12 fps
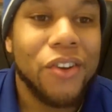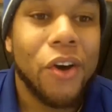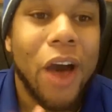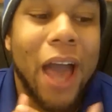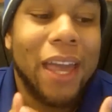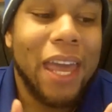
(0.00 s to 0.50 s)

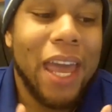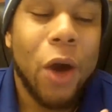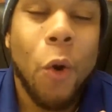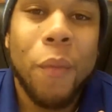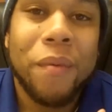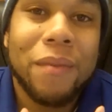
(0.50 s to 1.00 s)
I can't
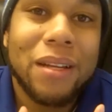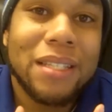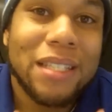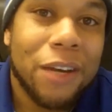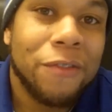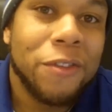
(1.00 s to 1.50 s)
open
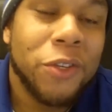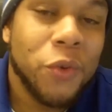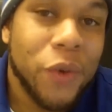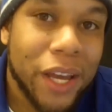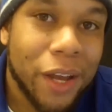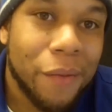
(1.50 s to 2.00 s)
myself
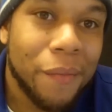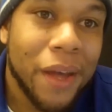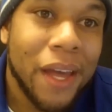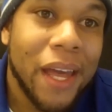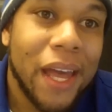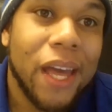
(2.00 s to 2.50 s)
to him.
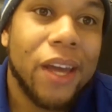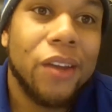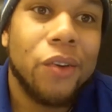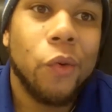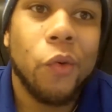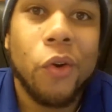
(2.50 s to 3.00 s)

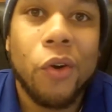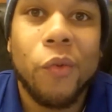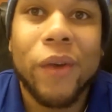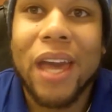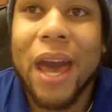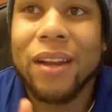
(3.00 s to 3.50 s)
Or
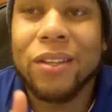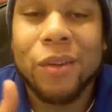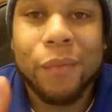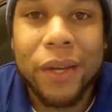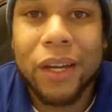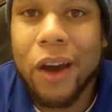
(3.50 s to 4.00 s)
we got into a
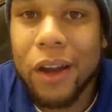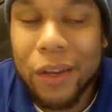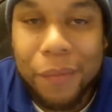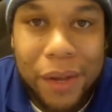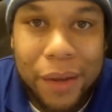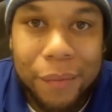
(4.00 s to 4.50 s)
big
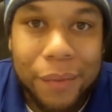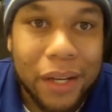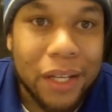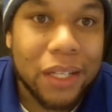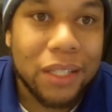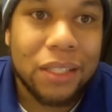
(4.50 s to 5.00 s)
argument
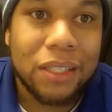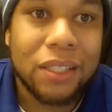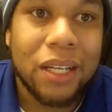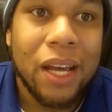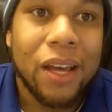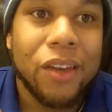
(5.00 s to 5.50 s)

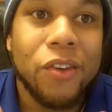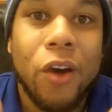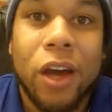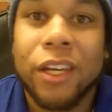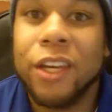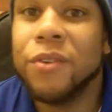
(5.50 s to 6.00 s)
because,
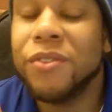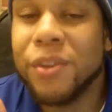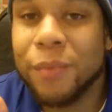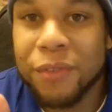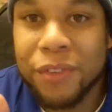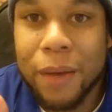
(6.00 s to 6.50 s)
I accused
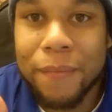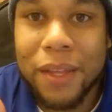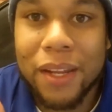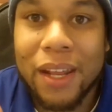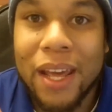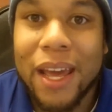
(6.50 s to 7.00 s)
him of
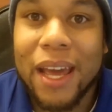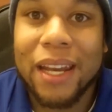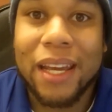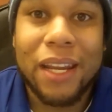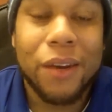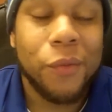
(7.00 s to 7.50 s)
something and
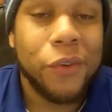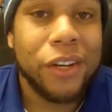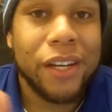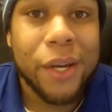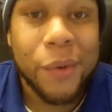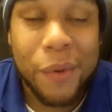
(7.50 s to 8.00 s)
he didn't want to
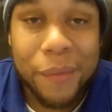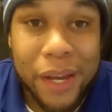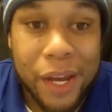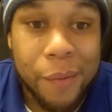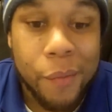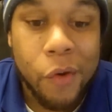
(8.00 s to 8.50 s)
deal with
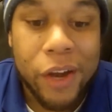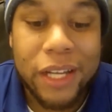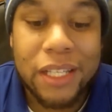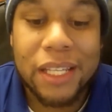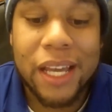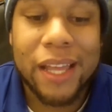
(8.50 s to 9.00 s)
me anymore.
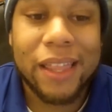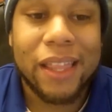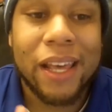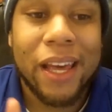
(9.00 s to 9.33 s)
He said,